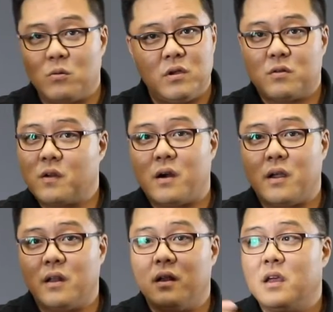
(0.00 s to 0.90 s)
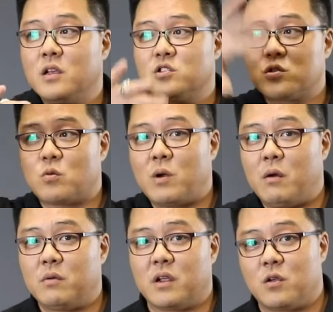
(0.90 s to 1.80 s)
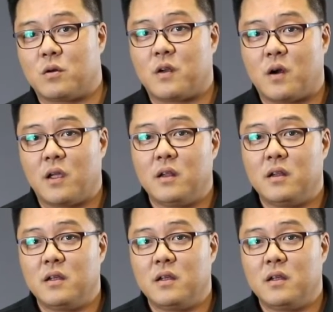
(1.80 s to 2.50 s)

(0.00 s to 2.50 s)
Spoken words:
only your target, surrounding your target,